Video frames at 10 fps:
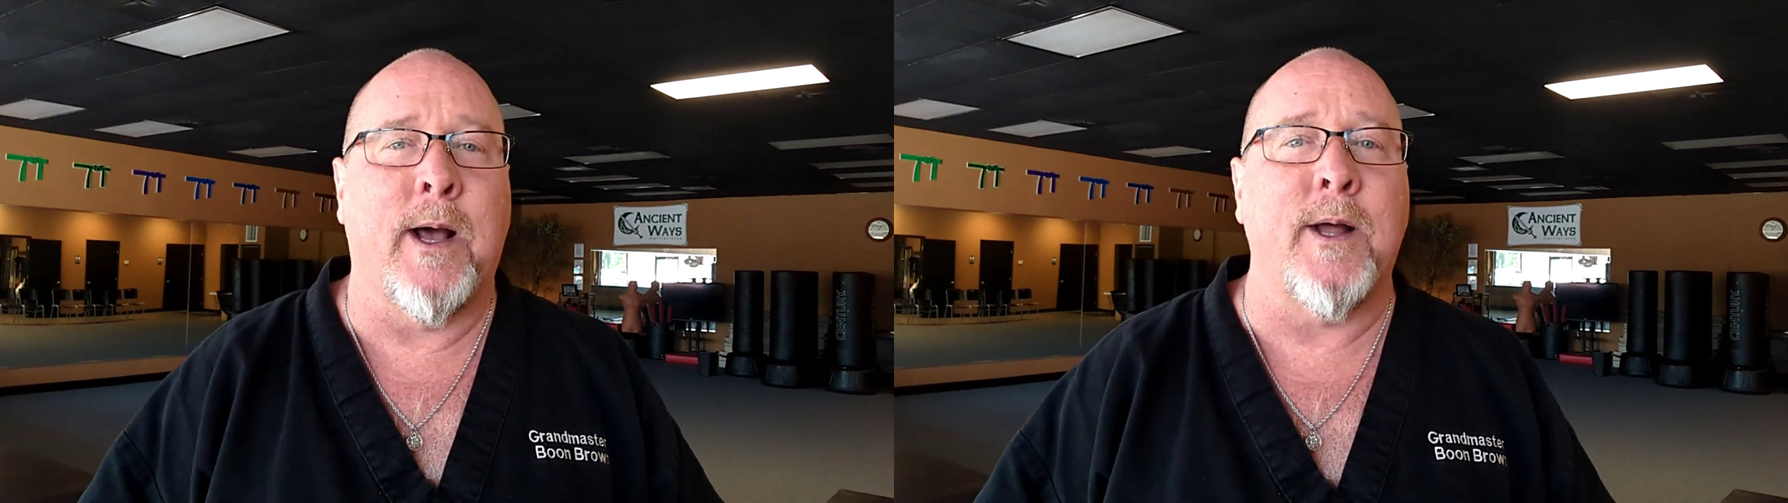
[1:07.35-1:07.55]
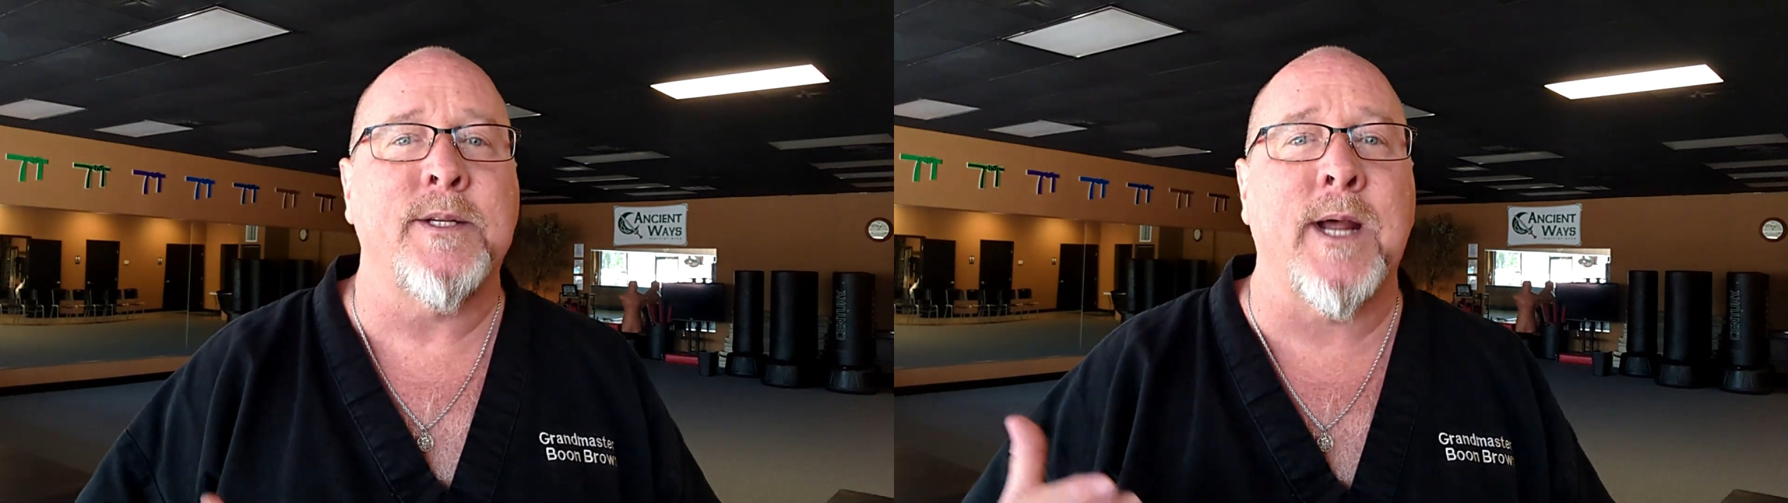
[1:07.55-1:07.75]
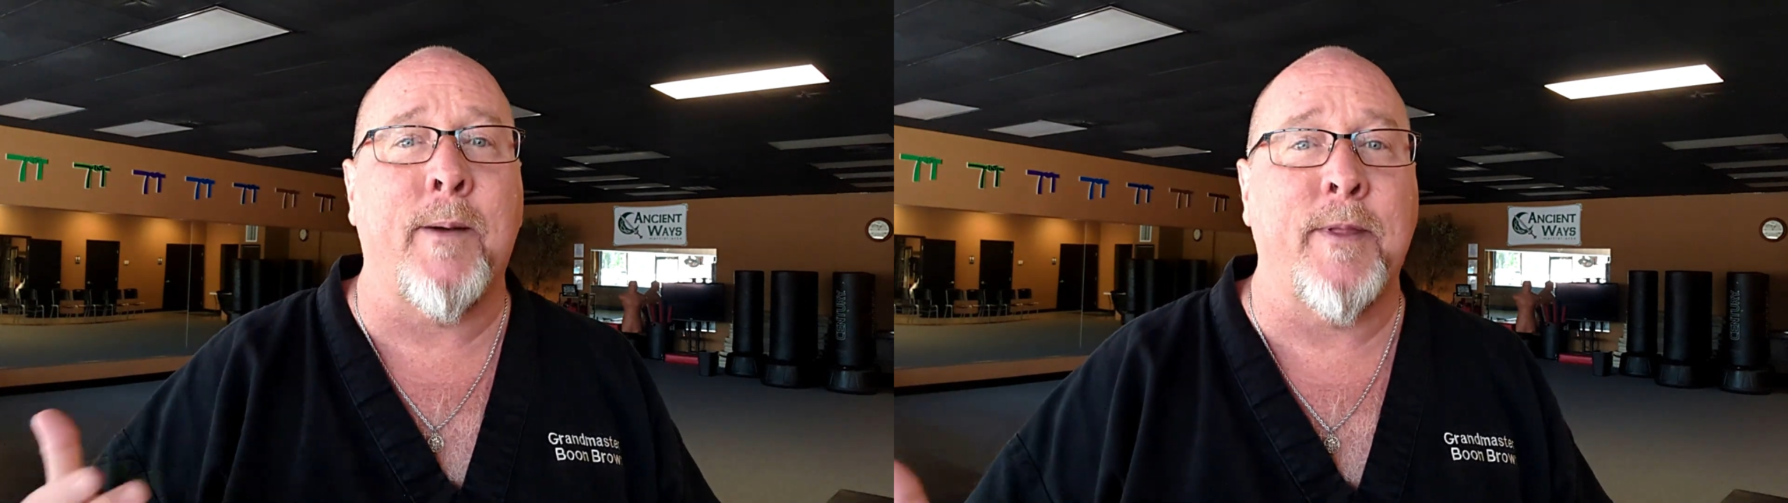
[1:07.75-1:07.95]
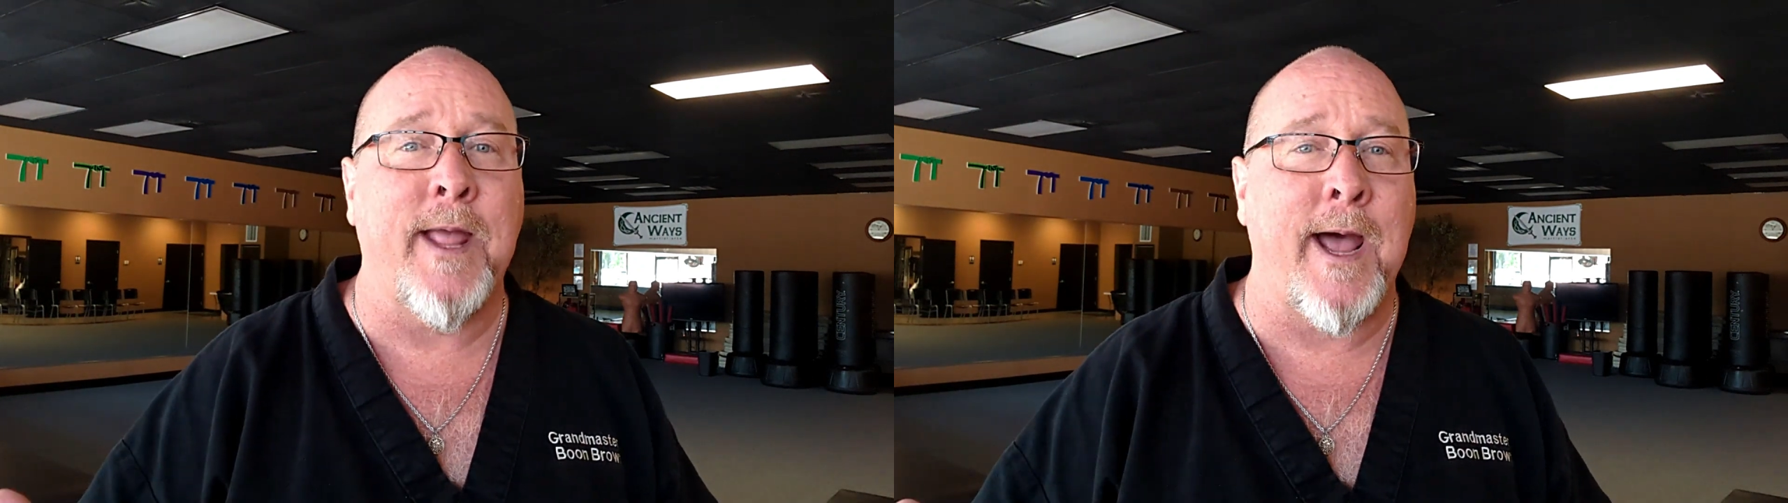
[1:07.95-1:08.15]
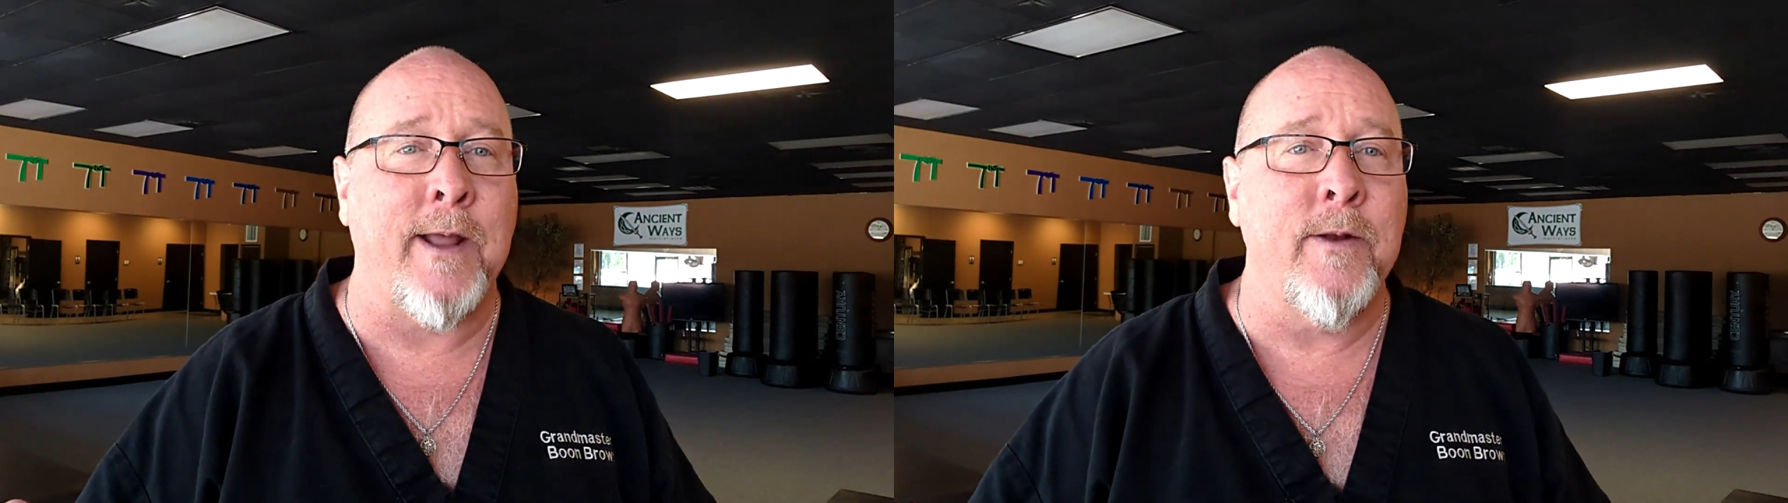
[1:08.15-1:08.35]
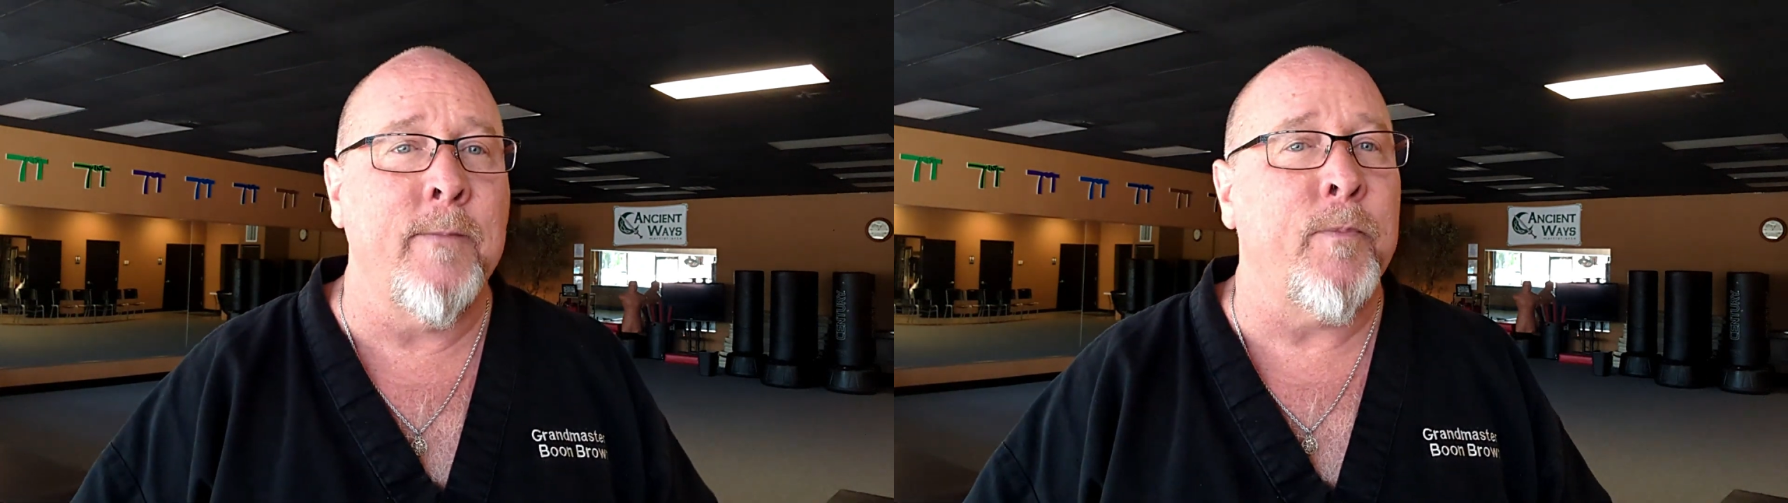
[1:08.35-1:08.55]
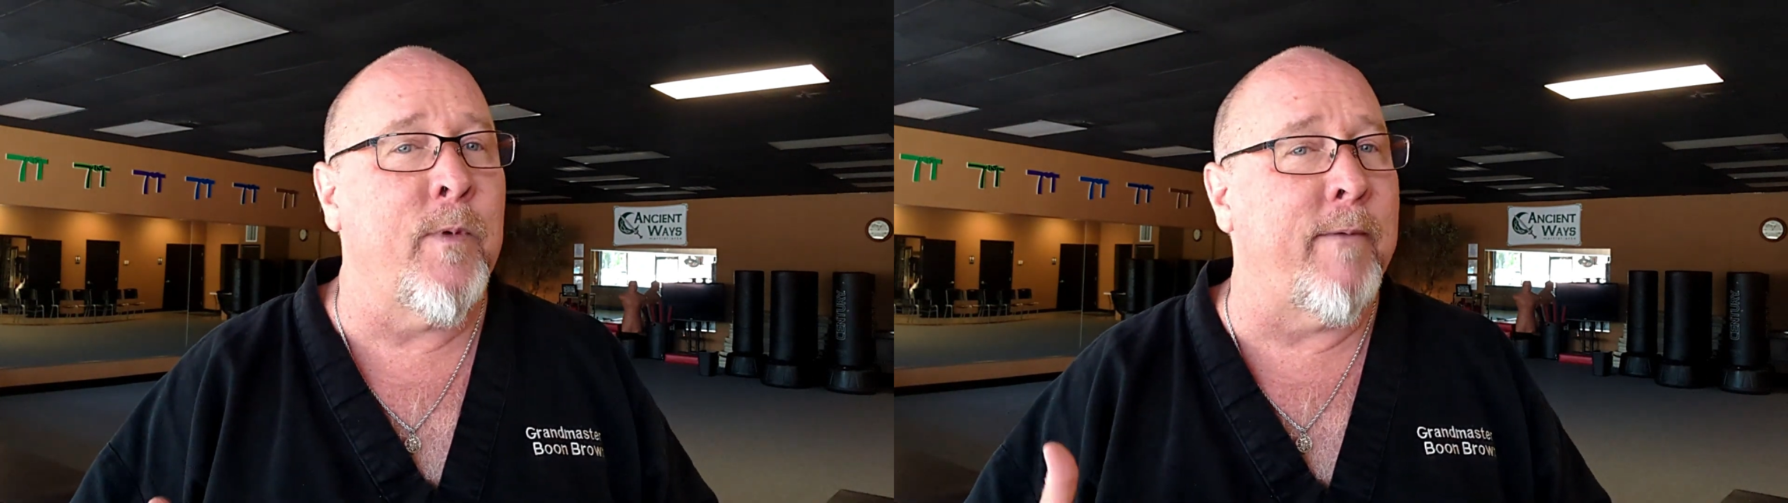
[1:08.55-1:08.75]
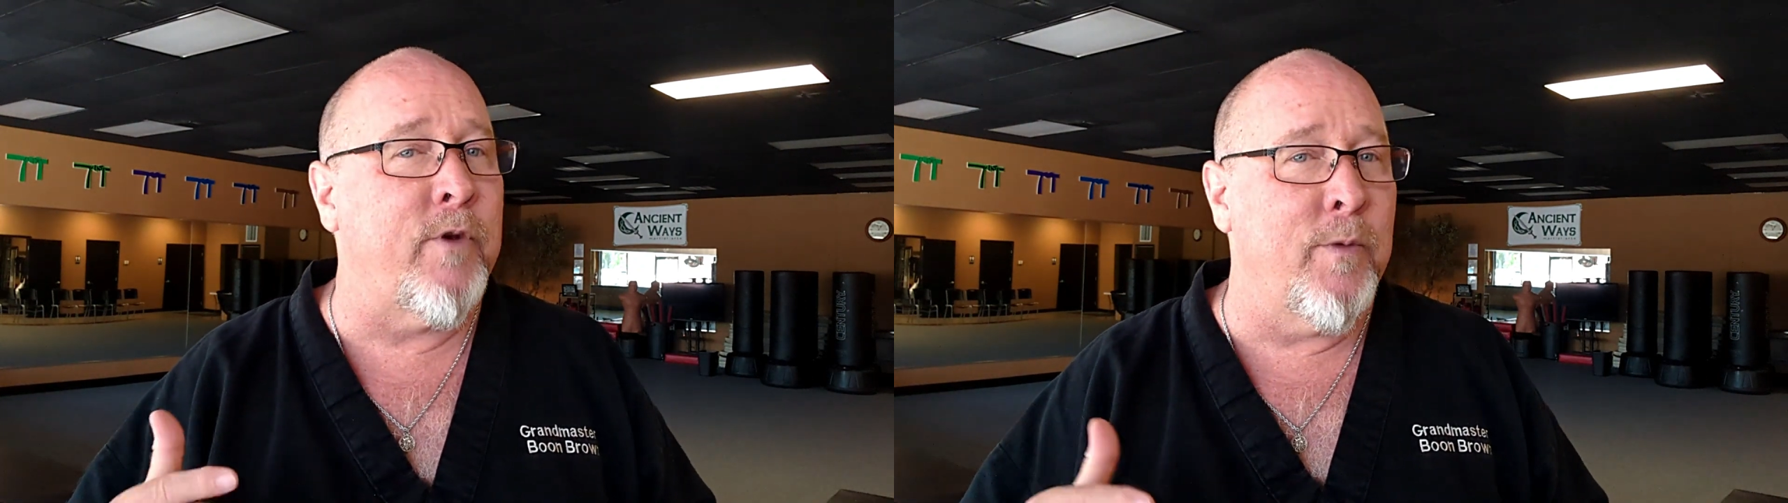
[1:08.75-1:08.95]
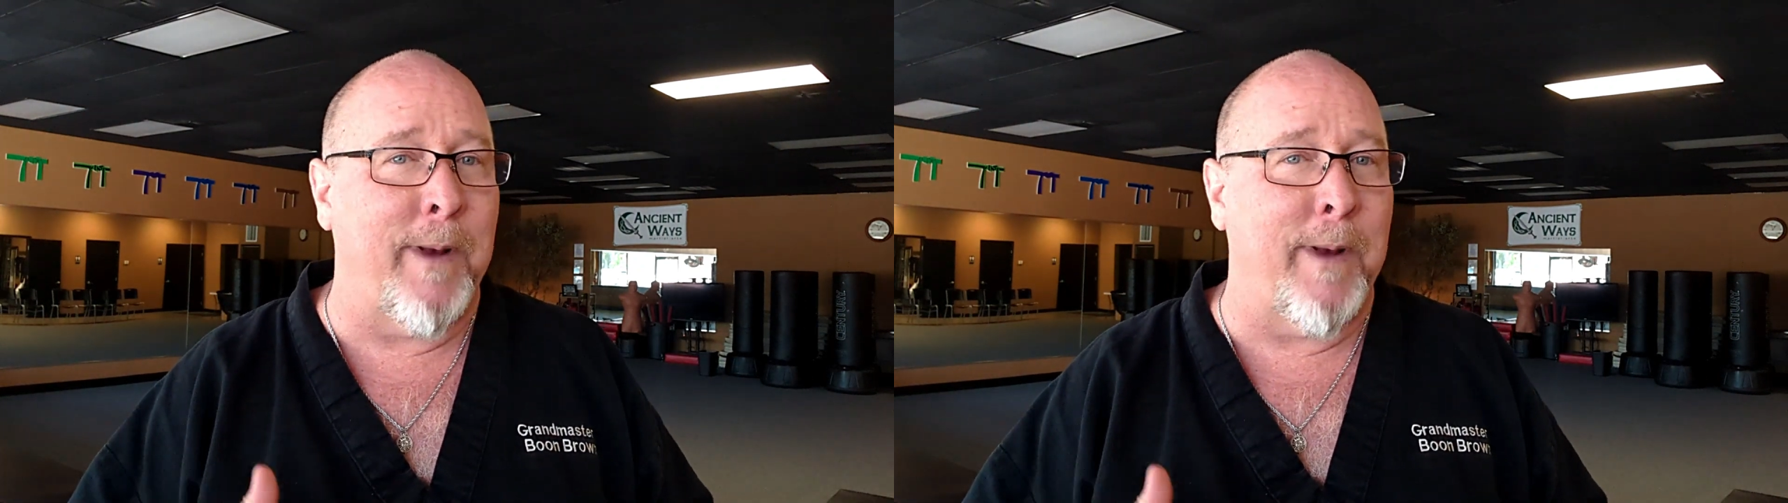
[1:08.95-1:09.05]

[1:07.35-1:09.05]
On top of that, we have new